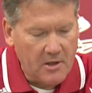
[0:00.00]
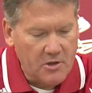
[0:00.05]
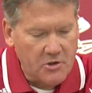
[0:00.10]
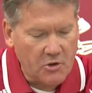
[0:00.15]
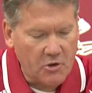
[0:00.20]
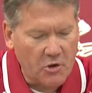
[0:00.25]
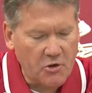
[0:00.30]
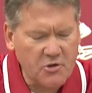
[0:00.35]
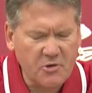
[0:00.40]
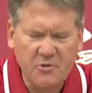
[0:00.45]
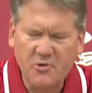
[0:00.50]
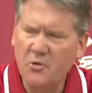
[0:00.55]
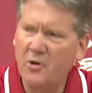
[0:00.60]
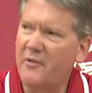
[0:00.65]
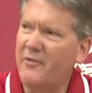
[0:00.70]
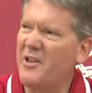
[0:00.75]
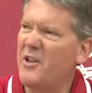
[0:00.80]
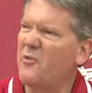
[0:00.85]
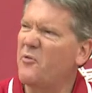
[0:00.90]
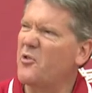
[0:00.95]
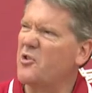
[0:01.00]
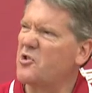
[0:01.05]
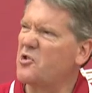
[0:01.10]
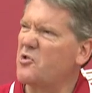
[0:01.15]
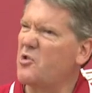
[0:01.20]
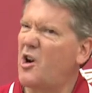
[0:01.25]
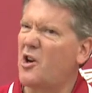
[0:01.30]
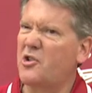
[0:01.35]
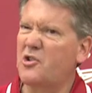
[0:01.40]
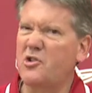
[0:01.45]
So those are sort of
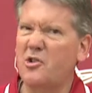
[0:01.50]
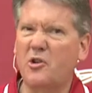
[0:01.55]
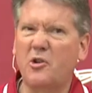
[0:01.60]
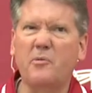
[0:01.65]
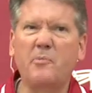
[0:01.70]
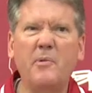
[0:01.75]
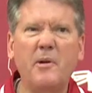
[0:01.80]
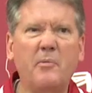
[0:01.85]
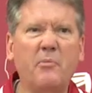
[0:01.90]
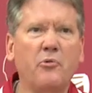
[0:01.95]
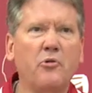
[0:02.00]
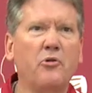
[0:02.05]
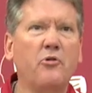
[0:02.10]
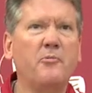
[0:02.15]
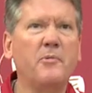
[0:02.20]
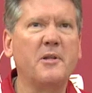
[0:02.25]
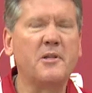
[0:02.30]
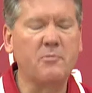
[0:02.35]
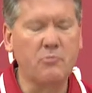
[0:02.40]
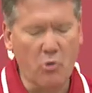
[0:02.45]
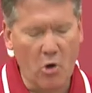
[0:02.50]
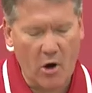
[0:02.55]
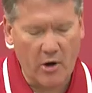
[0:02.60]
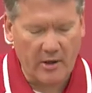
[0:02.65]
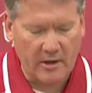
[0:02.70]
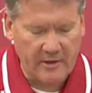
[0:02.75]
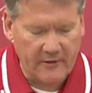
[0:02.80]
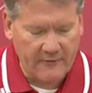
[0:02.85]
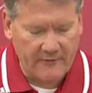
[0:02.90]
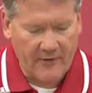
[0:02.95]
infrastructure improvements,
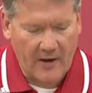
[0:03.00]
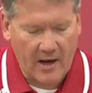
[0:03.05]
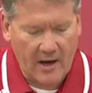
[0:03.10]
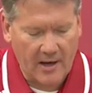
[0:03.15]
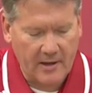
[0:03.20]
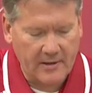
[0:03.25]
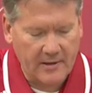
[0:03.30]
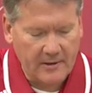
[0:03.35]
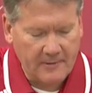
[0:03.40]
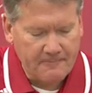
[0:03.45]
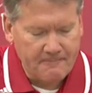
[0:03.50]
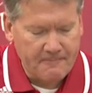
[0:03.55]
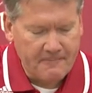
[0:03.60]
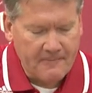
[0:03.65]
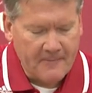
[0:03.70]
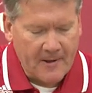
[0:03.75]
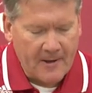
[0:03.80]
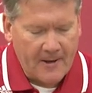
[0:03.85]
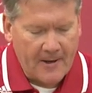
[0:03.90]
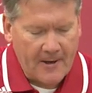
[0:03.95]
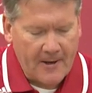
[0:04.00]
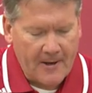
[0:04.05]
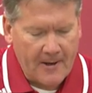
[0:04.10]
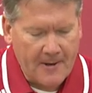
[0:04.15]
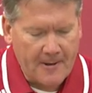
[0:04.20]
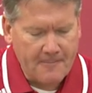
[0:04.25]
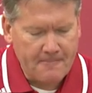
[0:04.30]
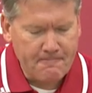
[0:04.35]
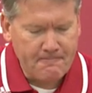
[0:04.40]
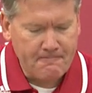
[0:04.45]
broadly defined.
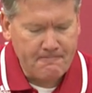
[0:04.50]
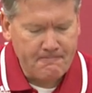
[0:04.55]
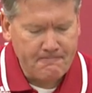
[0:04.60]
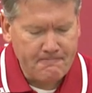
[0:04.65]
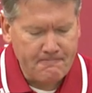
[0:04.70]
And